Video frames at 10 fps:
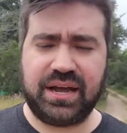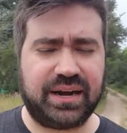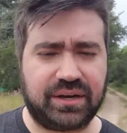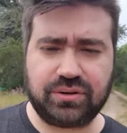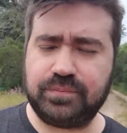
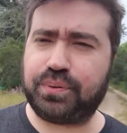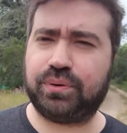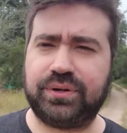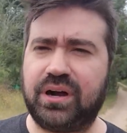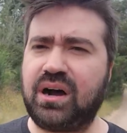and I couldn't
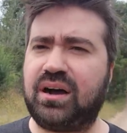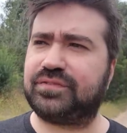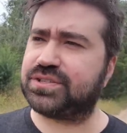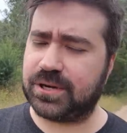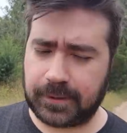pull it
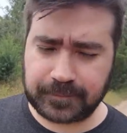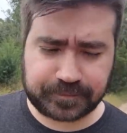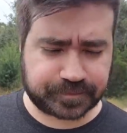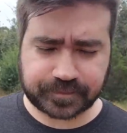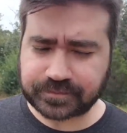off, so
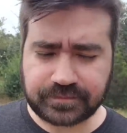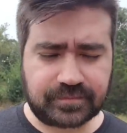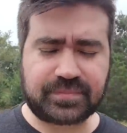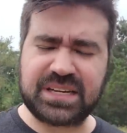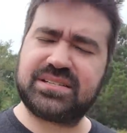
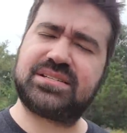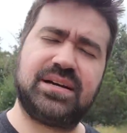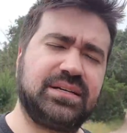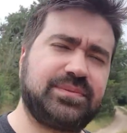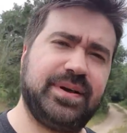it
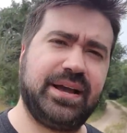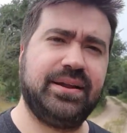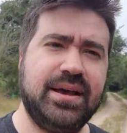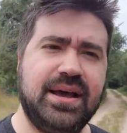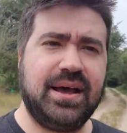sucks,
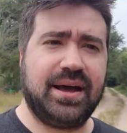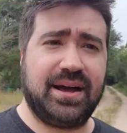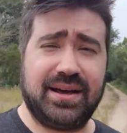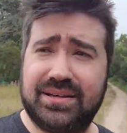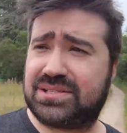man.
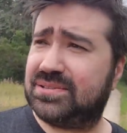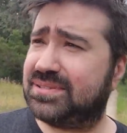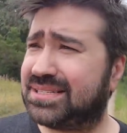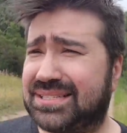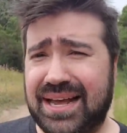Uh,
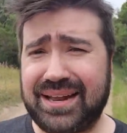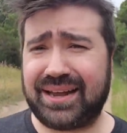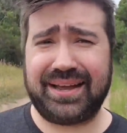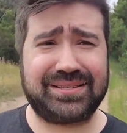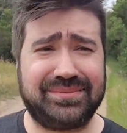so instead,
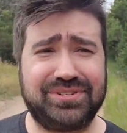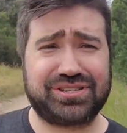I guess I'm